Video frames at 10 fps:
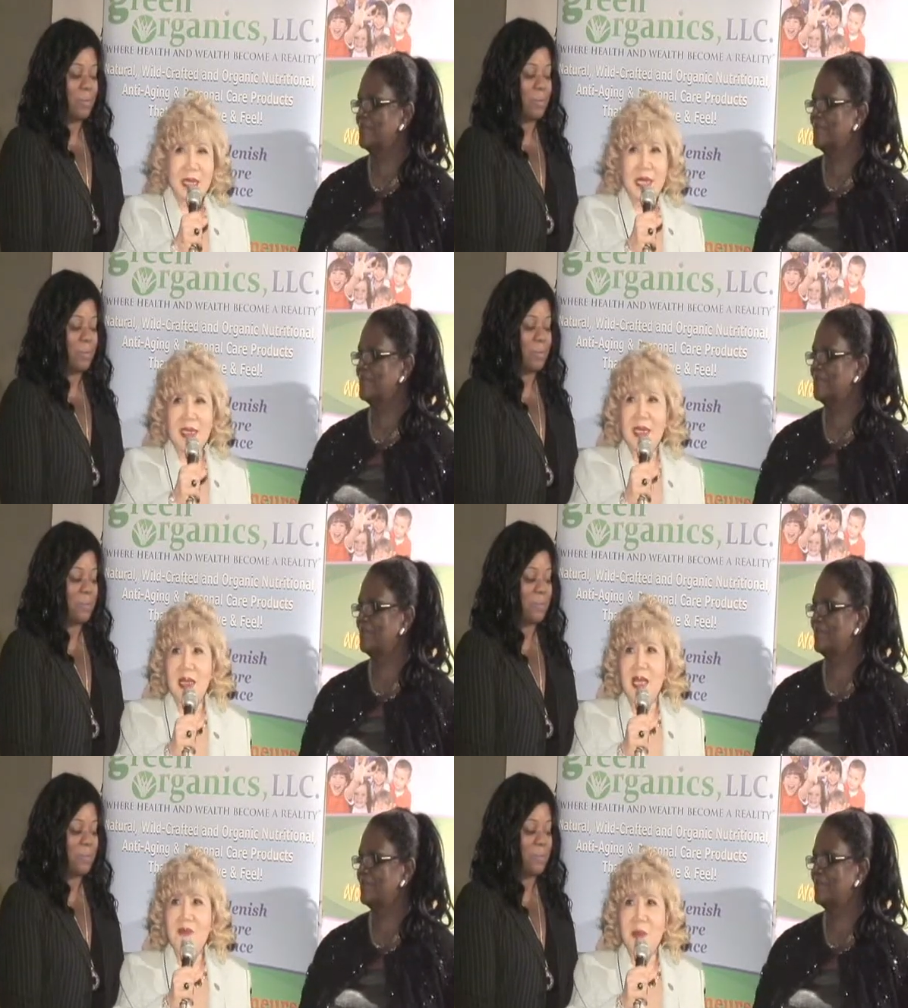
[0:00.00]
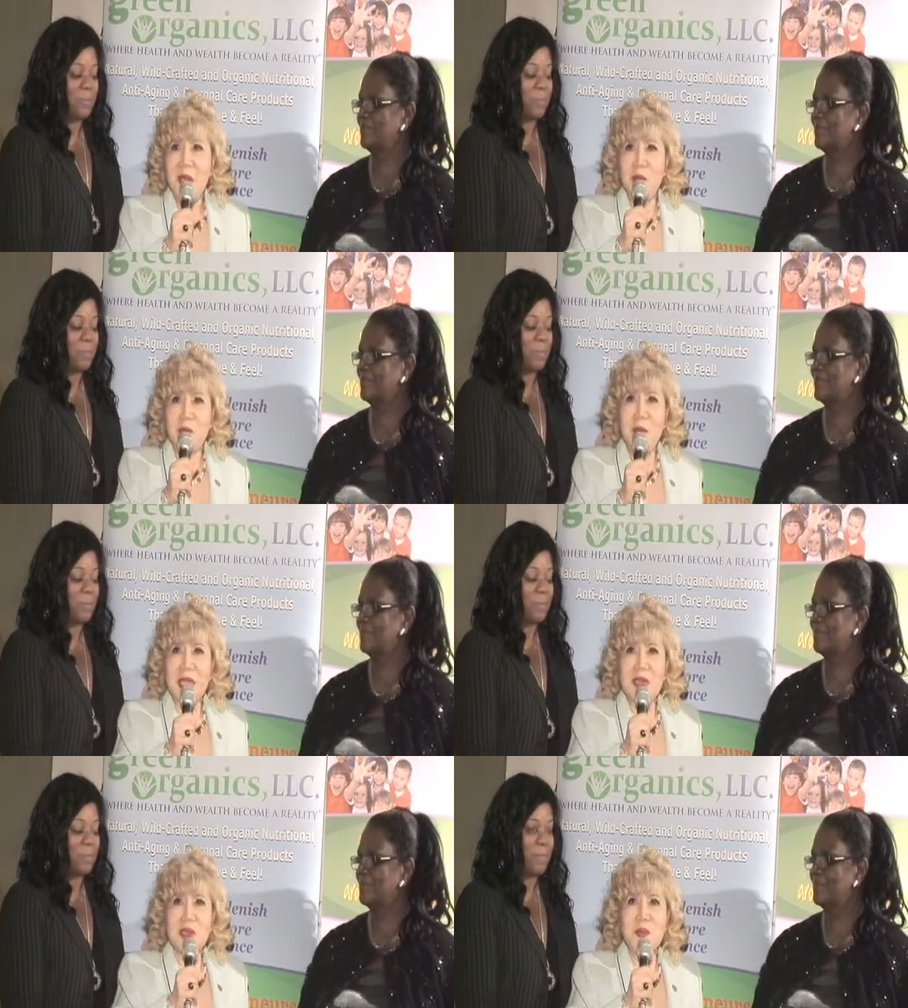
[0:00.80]
Speaker 1: And then every month we
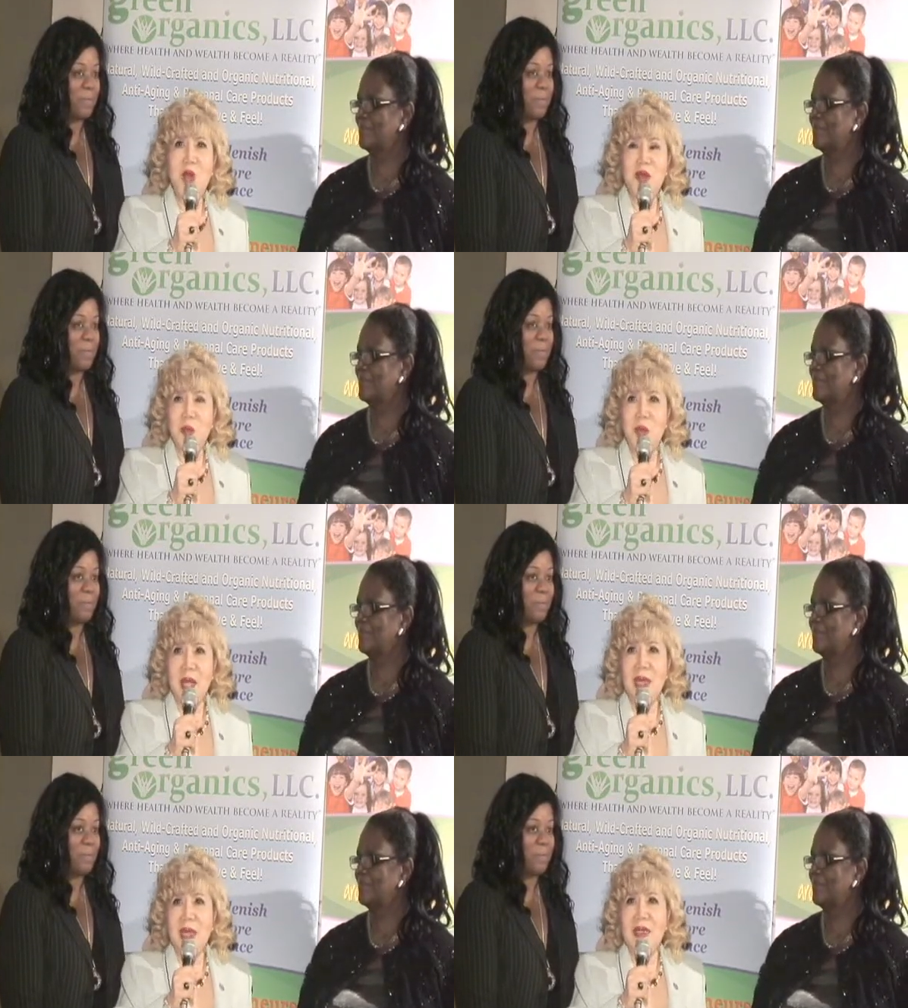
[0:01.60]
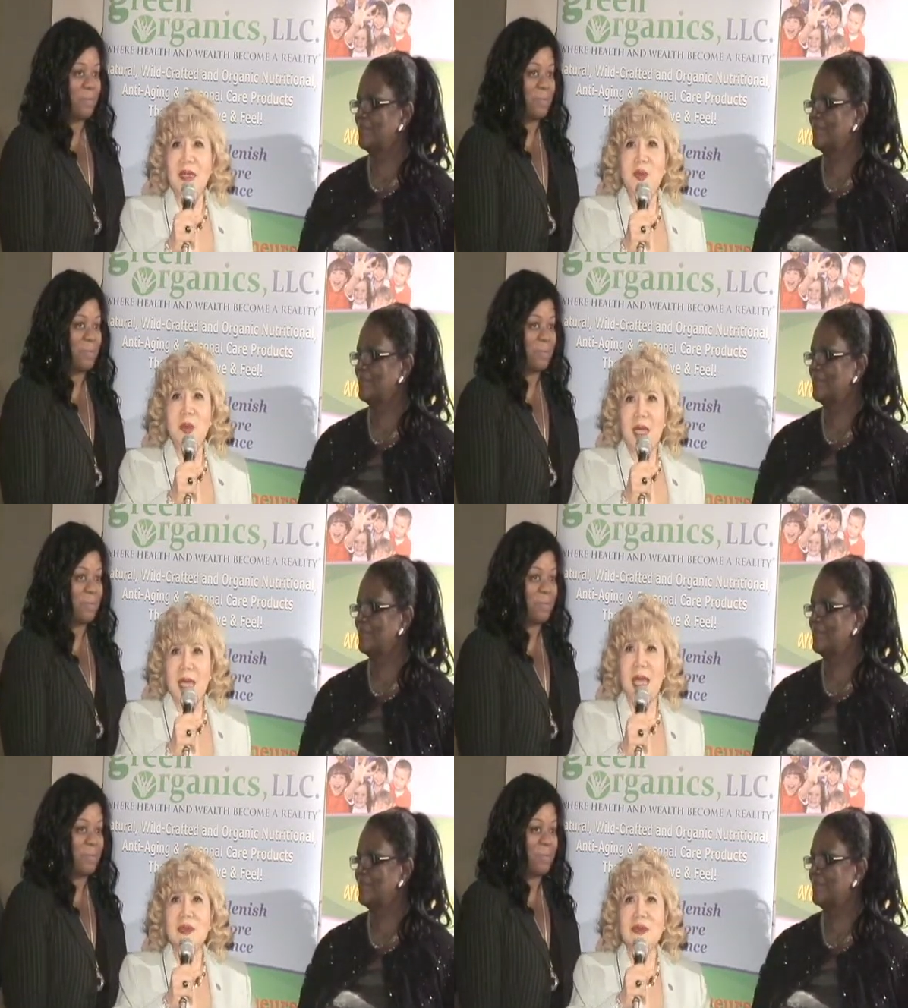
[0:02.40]
make a smaller one and then we
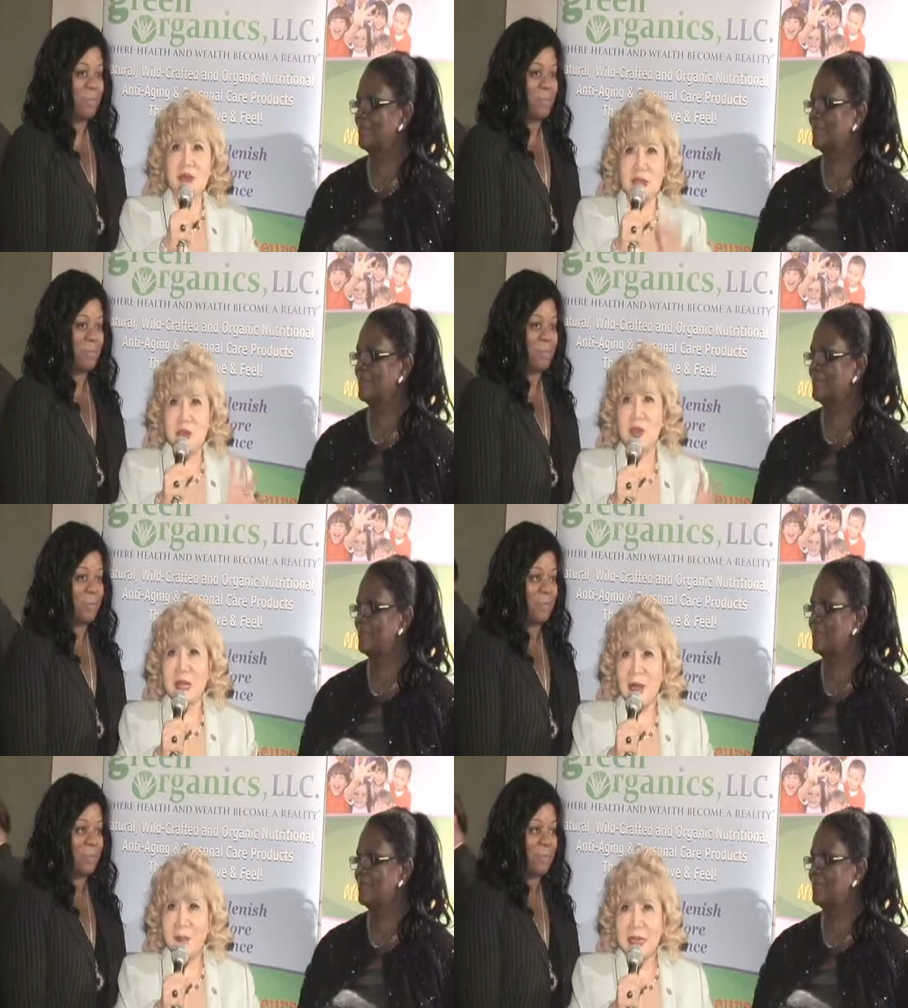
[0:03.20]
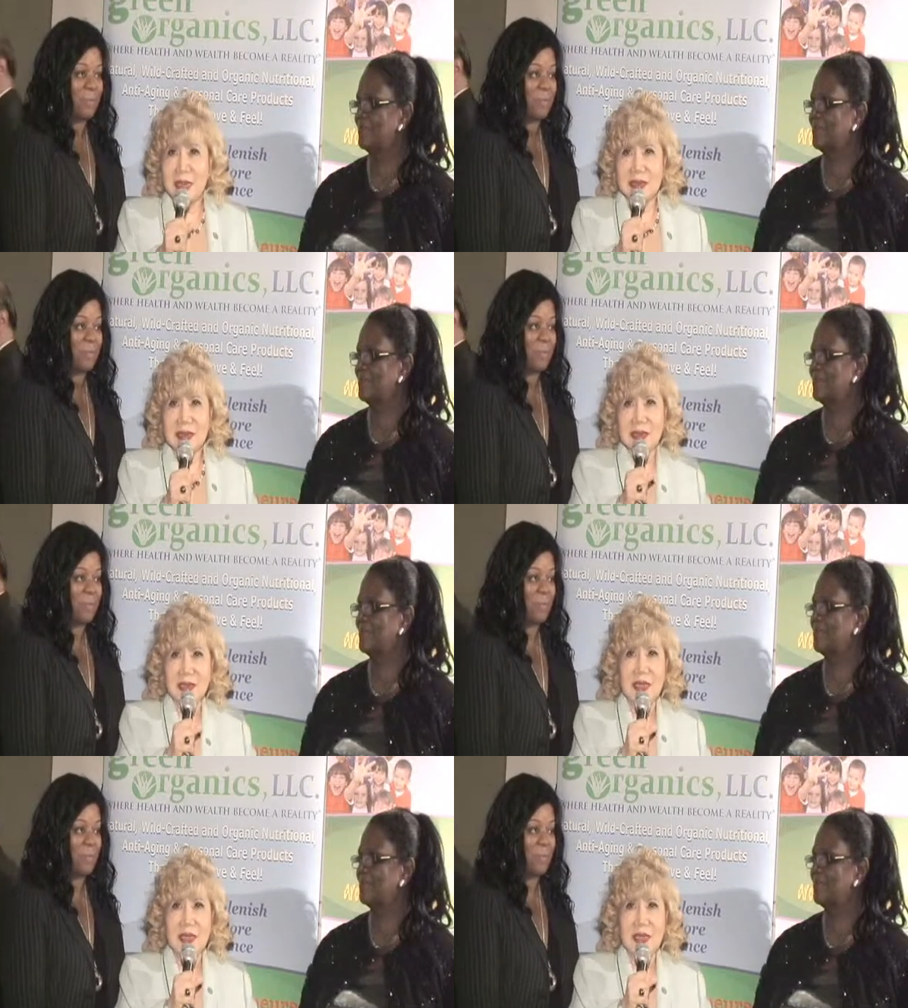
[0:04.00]
launch new companies.